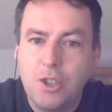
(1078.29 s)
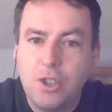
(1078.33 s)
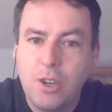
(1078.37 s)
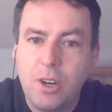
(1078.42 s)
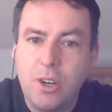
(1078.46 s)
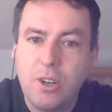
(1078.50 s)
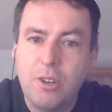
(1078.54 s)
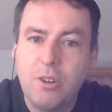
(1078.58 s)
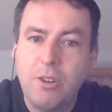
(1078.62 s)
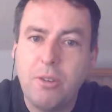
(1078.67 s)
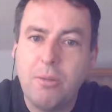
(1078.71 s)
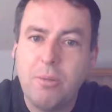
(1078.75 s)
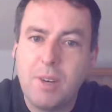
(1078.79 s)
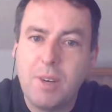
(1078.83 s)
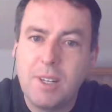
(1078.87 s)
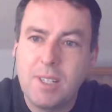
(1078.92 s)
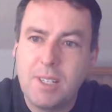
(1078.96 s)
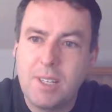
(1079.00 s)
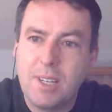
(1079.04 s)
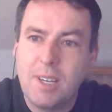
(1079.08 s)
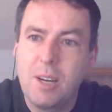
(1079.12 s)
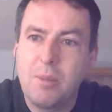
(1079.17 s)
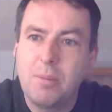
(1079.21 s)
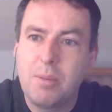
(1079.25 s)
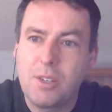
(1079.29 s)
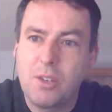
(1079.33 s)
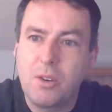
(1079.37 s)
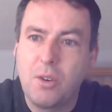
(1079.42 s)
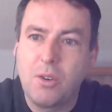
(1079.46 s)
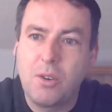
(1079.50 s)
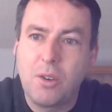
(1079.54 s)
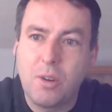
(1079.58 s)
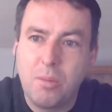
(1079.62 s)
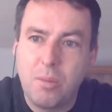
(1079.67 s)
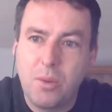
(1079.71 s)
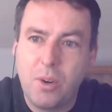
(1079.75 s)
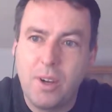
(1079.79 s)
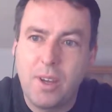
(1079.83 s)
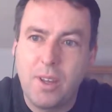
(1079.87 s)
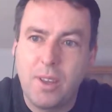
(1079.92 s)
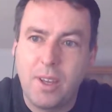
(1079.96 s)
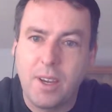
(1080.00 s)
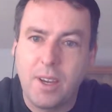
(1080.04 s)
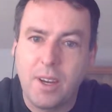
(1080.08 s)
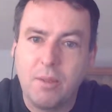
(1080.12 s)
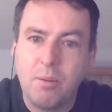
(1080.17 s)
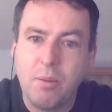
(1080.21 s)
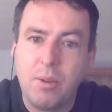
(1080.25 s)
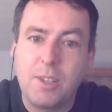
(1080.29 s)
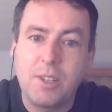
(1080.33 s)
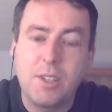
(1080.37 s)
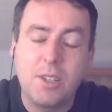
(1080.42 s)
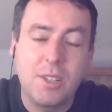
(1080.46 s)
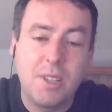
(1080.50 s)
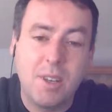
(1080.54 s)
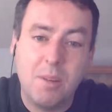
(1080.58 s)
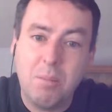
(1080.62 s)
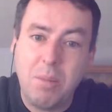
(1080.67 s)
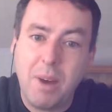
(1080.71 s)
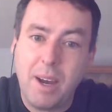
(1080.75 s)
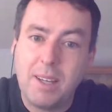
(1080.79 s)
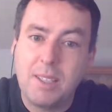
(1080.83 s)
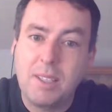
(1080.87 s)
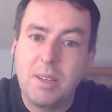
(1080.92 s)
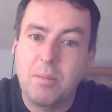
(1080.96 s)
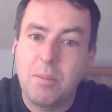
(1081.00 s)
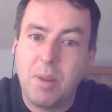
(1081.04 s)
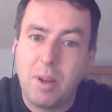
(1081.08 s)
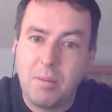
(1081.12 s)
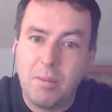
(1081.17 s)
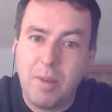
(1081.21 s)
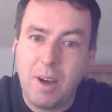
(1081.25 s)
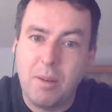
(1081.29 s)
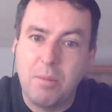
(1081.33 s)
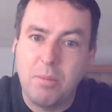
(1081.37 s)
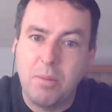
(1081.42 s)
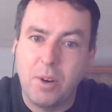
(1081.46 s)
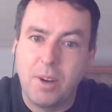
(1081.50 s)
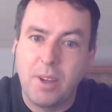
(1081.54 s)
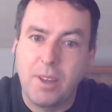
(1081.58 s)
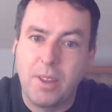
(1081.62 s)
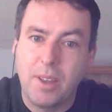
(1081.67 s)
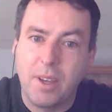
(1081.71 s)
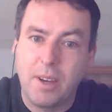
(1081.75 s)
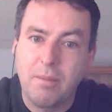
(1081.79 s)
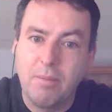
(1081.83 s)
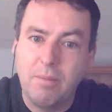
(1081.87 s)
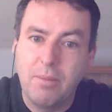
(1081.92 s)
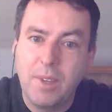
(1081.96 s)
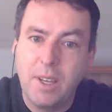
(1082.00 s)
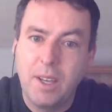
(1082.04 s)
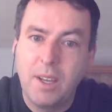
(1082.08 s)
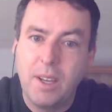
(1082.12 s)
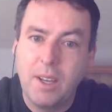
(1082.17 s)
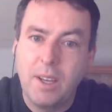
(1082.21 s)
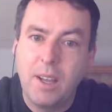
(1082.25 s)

Children with sleep disorder breathing, which is impacted by mouth breathing,